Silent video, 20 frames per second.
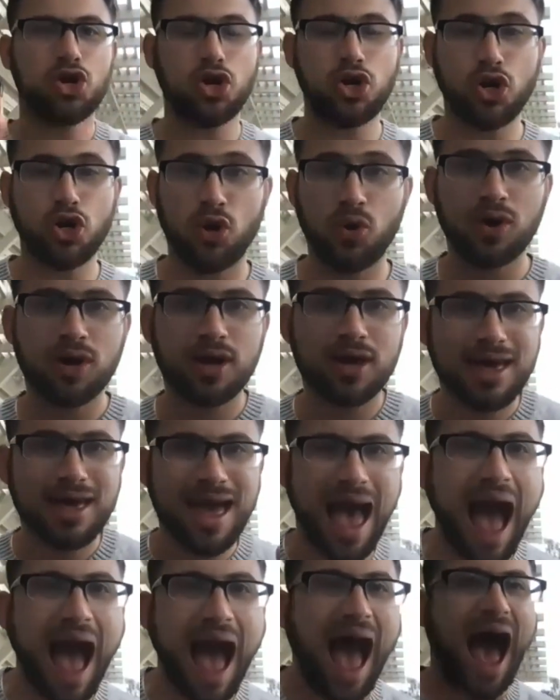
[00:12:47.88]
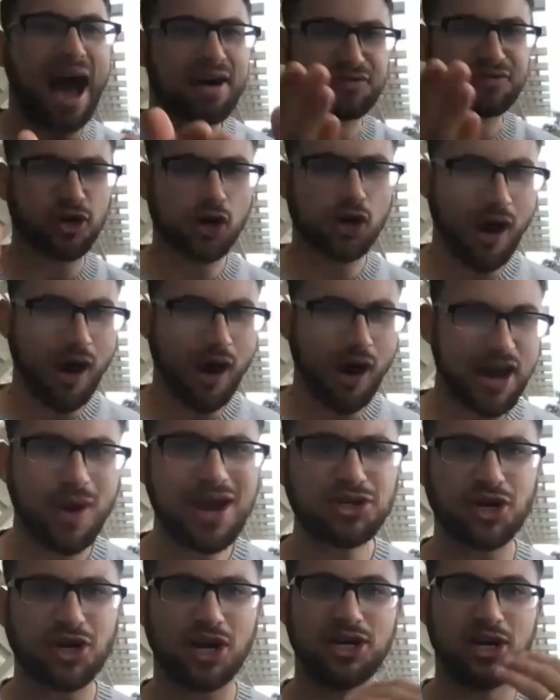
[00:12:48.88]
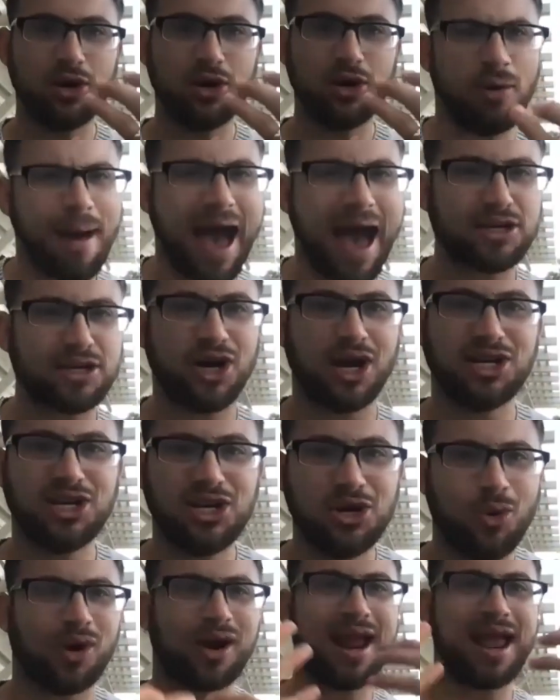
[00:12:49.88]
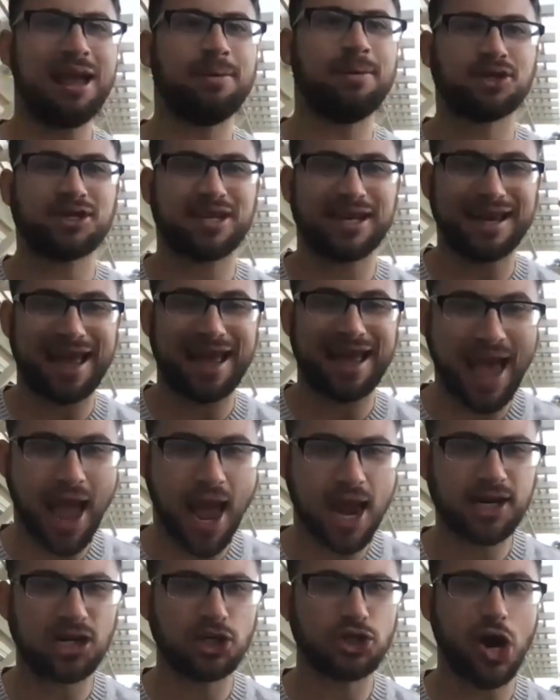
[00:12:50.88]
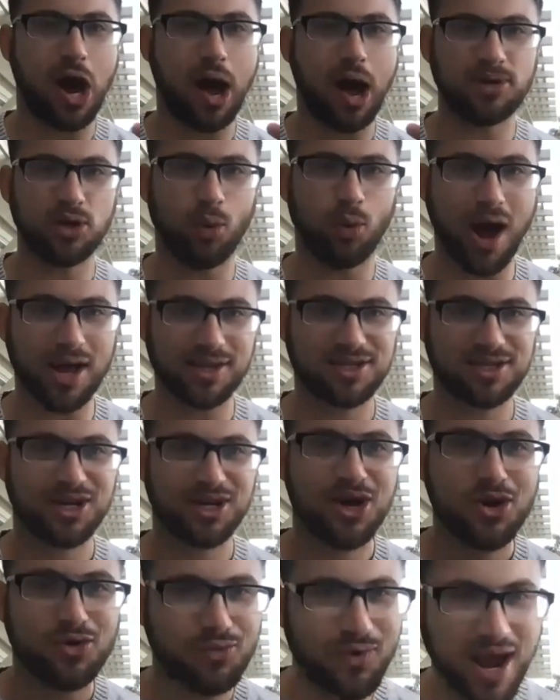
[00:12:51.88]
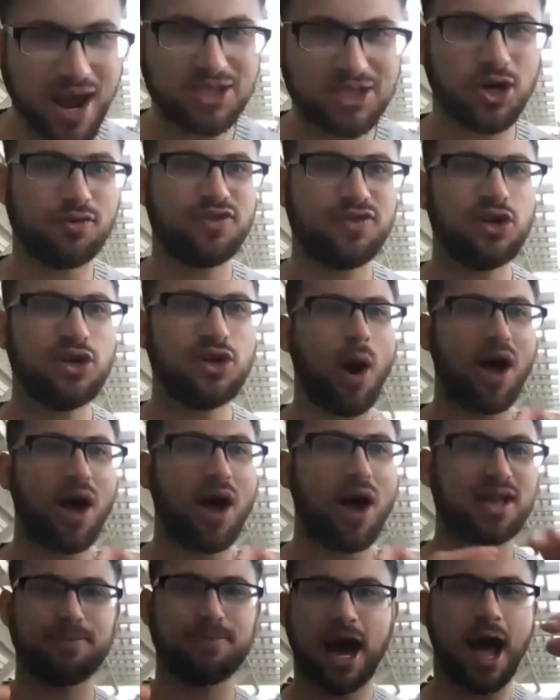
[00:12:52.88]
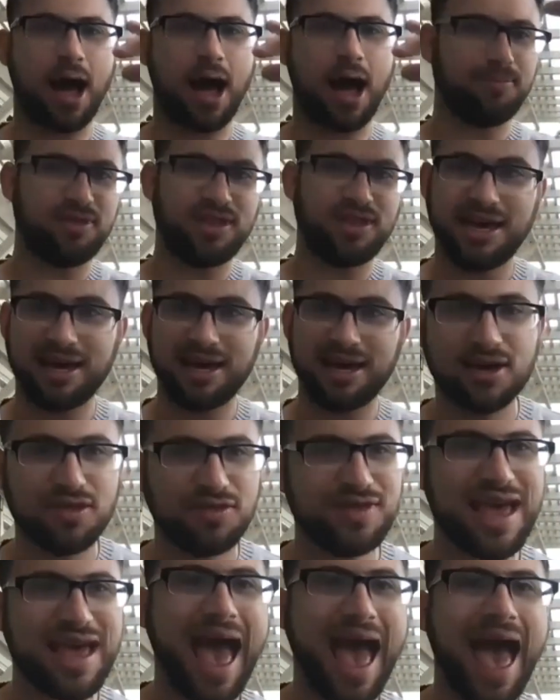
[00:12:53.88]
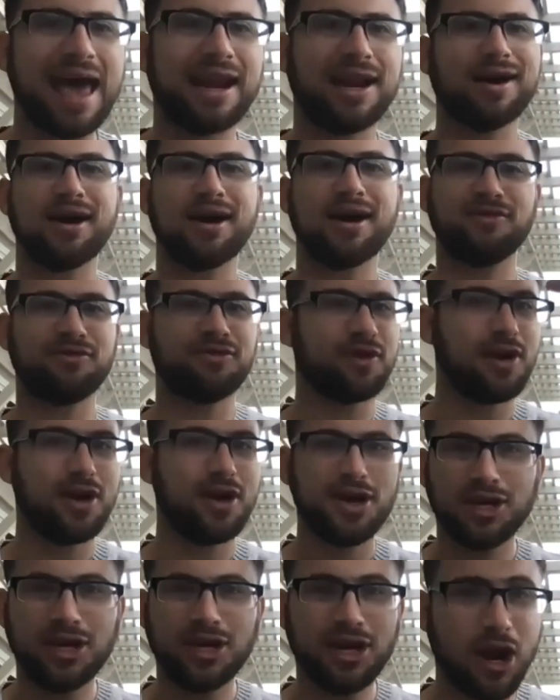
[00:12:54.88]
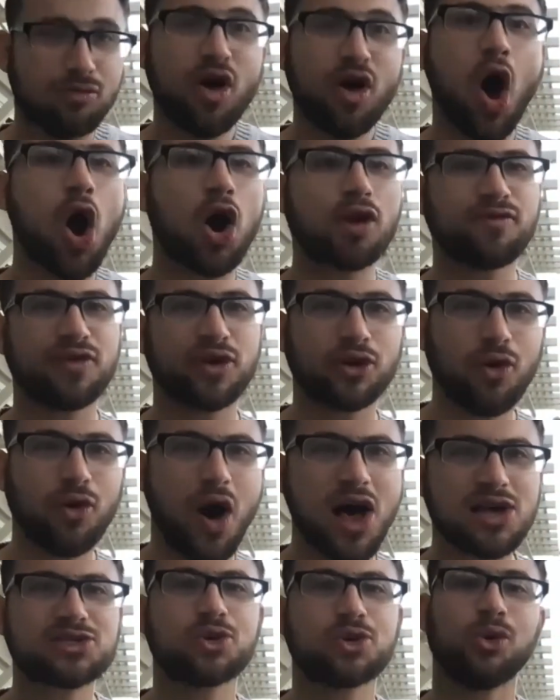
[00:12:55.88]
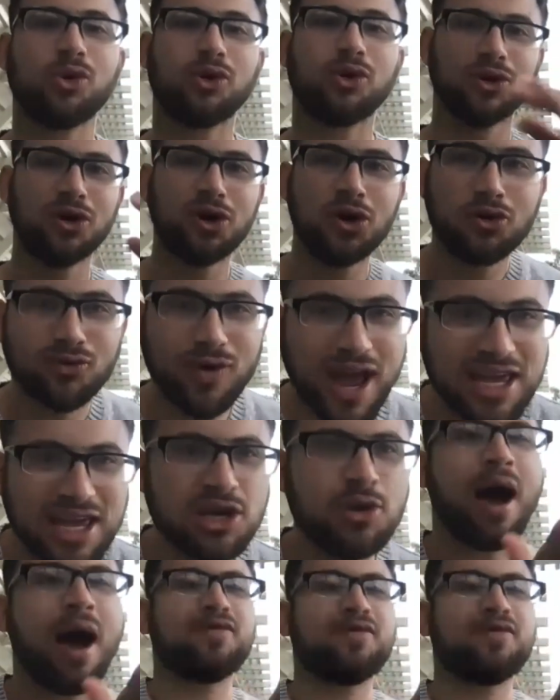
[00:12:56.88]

who after graduation, you imagine you are able to get any job you want, right? So if you want to become the head of, the Harvard Law School, right, you